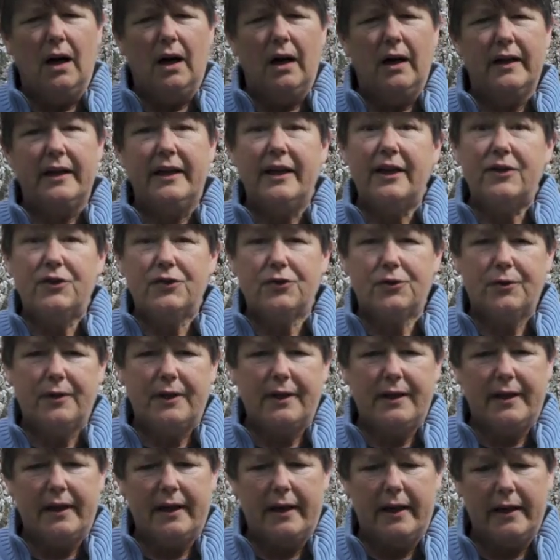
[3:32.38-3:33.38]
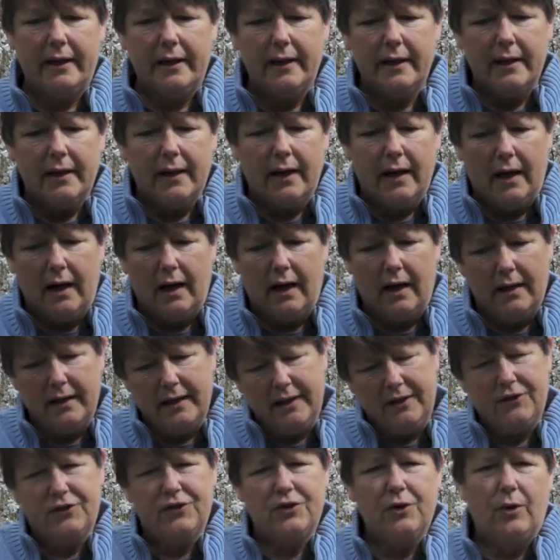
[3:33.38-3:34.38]
history day,
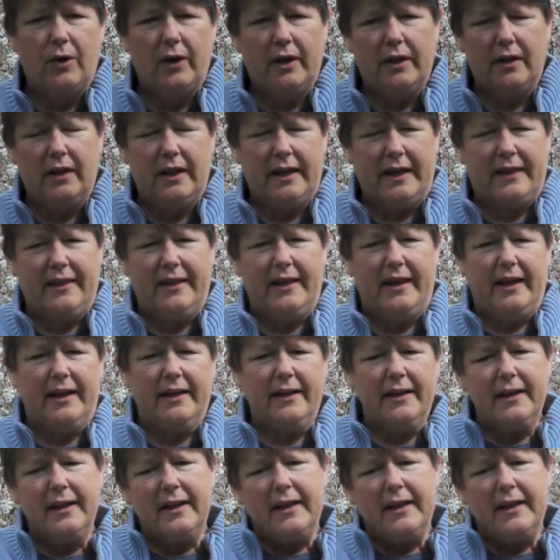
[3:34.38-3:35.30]
and so on like that.